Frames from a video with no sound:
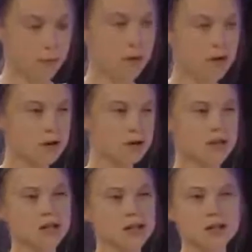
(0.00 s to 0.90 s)
because
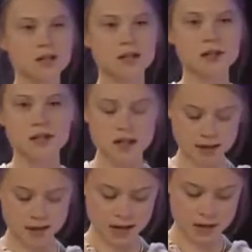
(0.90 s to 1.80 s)
distant net
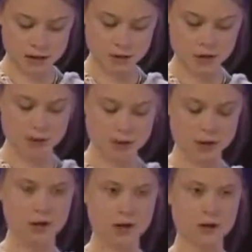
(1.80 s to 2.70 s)
zero
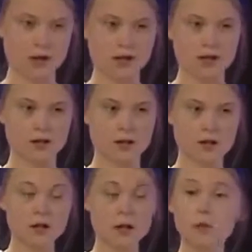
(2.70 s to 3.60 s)
emission targets
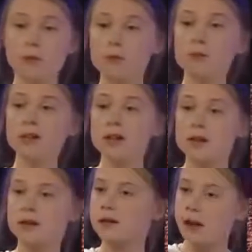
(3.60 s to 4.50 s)
will
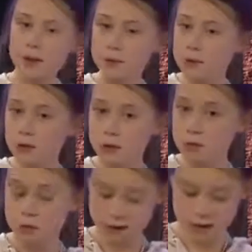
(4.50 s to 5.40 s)
mean
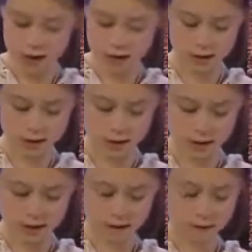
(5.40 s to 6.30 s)
absolutely nothing
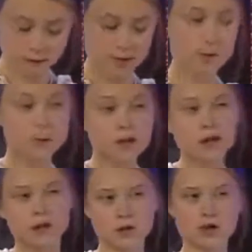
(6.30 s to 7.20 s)
if we
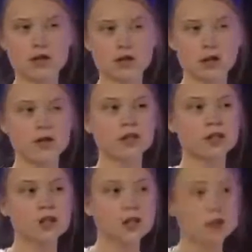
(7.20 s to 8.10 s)
just
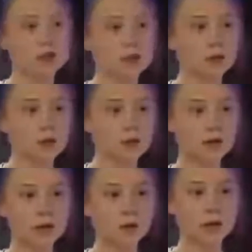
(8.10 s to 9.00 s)
continue
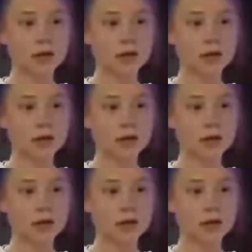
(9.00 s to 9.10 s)
to